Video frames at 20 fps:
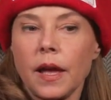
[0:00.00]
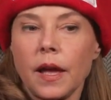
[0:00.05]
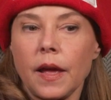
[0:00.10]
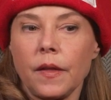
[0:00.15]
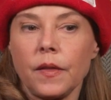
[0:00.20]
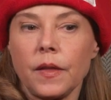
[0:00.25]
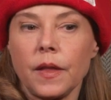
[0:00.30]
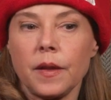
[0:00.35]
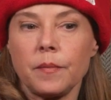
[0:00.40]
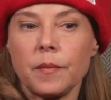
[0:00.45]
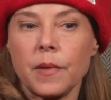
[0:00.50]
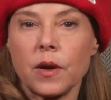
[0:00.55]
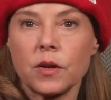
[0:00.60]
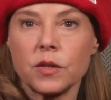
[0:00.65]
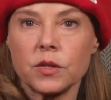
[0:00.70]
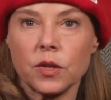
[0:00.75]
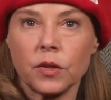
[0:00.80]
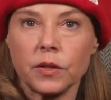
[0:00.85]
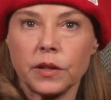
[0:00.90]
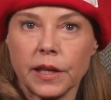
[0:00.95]
And then
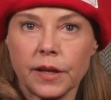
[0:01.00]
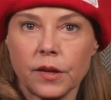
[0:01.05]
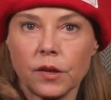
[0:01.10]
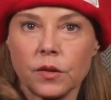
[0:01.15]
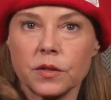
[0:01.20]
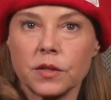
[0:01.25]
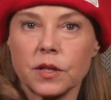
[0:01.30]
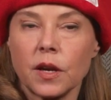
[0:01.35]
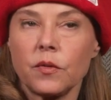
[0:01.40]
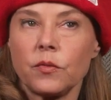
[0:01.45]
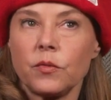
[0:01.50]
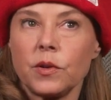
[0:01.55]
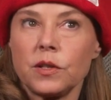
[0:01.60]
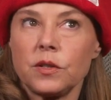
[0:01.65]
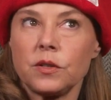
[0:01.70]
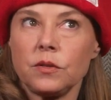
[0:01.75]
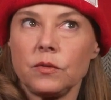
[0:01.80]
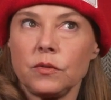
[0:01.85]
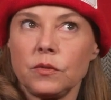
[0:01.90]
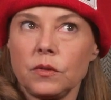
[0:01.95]
Marisol Nichols,
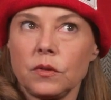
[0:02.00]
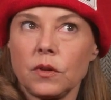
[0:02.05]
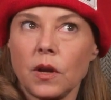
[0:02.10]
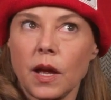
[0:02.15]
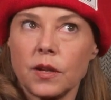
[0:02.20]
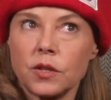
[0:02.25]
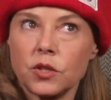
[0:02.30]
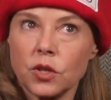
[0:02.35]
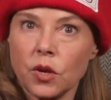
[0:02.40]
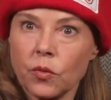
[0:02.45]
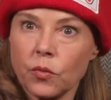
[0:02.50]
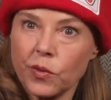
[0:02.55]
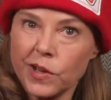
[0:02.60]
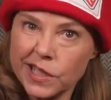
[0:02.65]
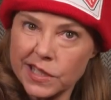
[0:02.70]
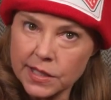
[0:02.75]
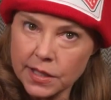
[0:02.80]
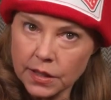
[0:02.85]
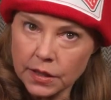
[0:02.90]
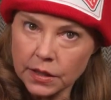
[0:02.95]
I saw
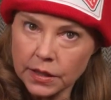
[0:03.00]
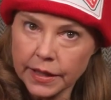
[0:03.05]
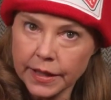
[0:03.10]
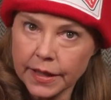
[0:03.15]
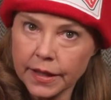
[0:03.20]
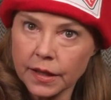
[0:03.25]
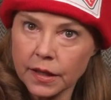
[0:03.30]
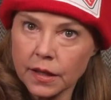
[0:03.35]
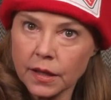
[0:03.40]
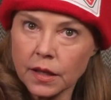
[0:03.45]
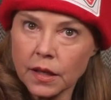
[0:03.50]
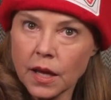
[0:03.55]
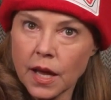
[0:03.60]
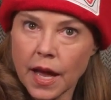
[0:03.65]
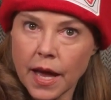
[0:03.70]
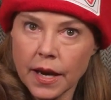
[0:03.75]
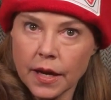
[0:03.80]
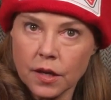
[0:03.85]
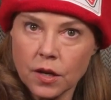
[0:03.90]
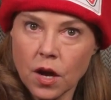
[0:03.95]
recently
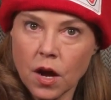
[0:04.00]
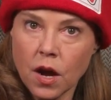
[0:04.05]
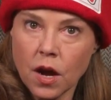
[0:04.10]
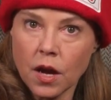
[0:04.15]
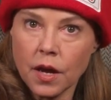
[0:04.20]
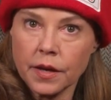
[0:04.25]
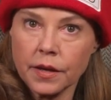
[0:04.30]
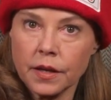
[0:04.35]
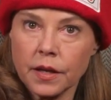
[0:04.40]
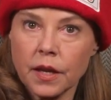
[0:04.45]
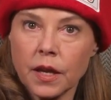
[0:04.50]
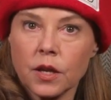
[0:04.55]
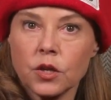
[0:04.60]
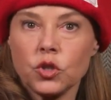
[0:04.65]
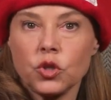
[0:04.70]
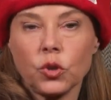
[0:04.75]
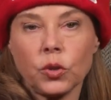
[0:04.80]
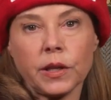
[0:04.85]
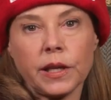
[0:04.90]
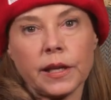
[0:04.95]
at a con.
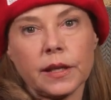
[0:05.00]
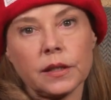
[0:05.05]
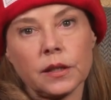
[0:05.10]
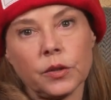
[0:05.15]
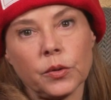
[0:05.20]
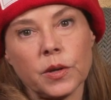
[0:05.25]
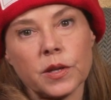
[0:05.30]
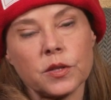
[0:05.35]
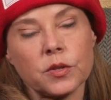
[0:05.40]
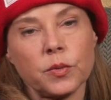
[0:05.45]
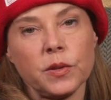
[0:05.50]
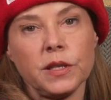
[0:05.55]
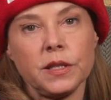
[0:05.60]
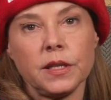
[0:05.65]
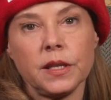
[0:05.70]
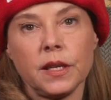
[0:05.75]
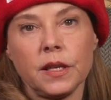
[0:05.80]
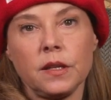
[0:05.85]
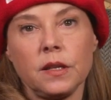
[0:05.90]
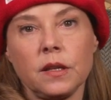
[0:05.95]
Juliette Lewis, we
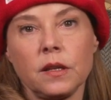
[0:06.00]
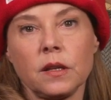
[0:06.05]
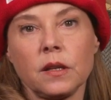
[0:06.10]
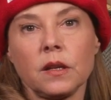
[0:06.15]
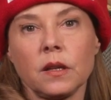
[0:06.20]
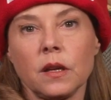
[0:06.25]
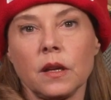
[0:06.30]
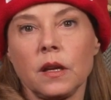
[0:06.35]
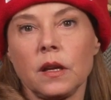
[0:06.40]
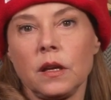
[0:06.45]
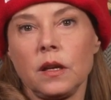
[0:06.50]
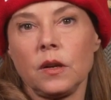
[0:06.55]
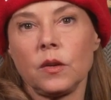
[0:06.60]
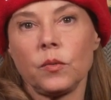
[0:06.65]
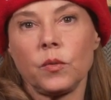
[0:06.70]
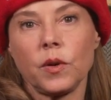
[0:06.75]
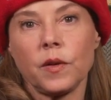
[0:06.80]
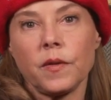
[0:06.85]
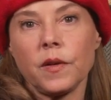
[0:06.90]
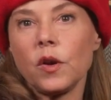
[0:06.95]
did, you know,
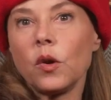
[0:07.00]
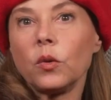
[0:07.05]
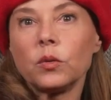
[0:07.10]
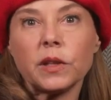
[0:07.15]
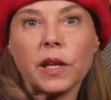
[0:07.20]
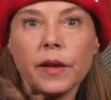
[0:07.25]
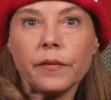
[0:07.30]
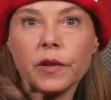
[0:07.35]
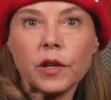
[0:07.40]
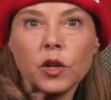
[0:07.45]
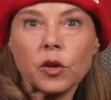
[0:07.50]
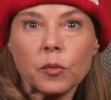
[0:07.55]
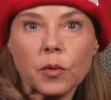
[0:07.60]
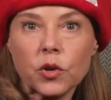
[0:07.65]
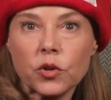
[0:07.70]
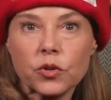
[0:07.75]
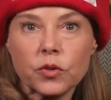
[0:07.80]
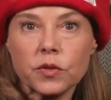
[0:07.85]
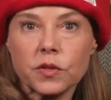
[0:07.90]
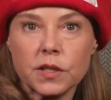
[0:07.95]
one of the Old Navy
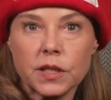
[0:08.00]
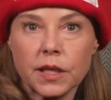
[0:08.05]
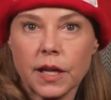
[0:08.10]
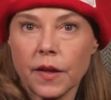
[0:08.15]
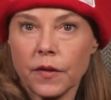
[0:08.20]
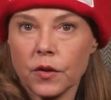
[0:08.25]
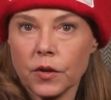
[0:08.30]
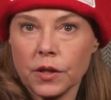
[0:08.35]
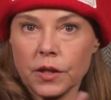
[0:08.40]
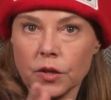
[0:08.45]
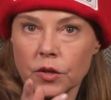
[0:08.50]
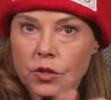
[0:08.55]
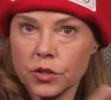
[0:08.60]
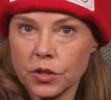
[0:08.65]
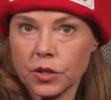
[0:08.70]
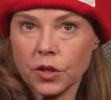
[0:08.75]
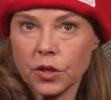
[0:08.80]
commercials together years